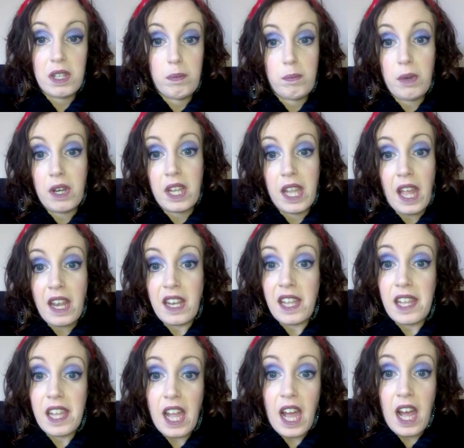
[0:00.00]
But again,
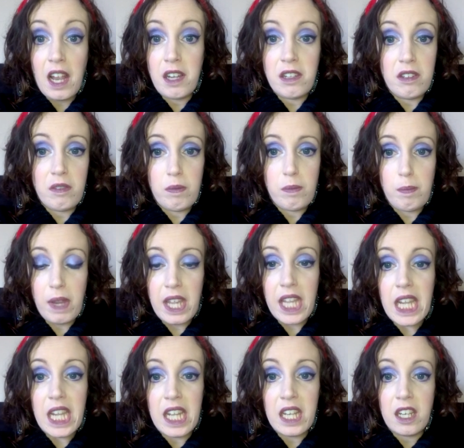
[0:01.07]
it can
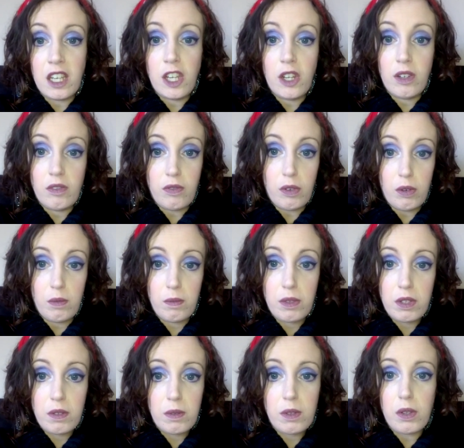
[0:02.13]
be in
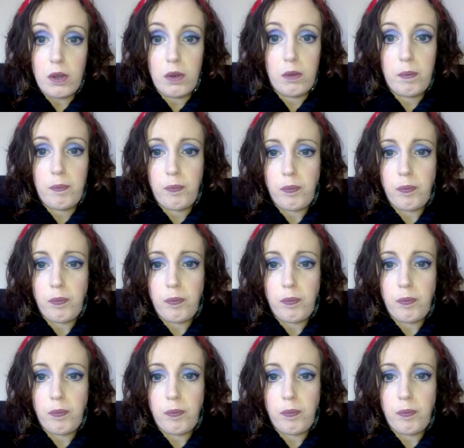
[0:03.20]
uniforms, so